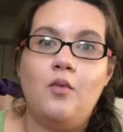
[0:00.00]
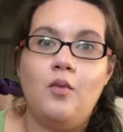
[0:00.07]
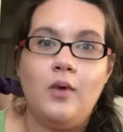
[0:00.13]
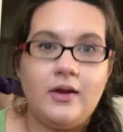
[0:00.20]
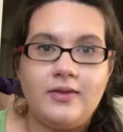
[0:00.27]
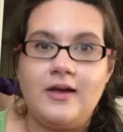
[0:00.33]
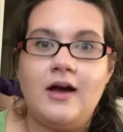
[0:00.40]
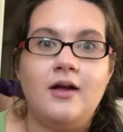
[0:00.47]

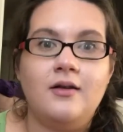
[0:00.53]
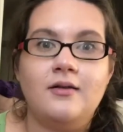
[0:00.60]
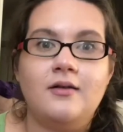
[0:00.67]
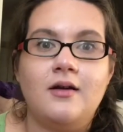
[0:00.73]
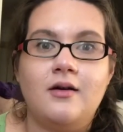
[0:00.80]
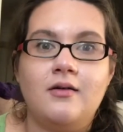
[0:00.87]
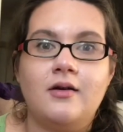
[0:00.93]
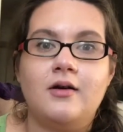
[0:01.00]
what the hell is
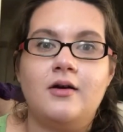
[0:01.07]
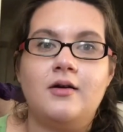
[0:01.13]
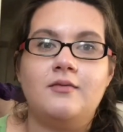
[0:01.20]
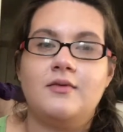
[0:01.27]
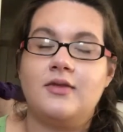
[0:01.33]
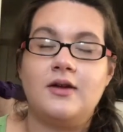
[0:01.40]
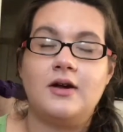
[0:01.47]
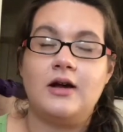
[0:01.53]
going on
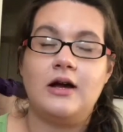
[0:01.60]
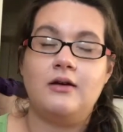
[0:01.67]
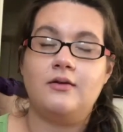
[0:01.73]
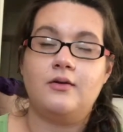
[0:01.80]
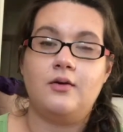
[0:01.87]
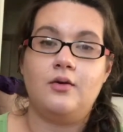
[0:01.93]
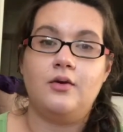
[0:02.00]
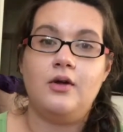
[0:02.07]
with our
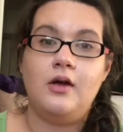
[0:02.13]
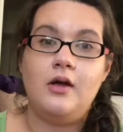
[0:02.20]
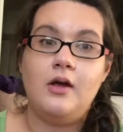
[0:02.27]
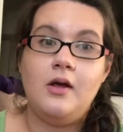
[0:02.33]
household?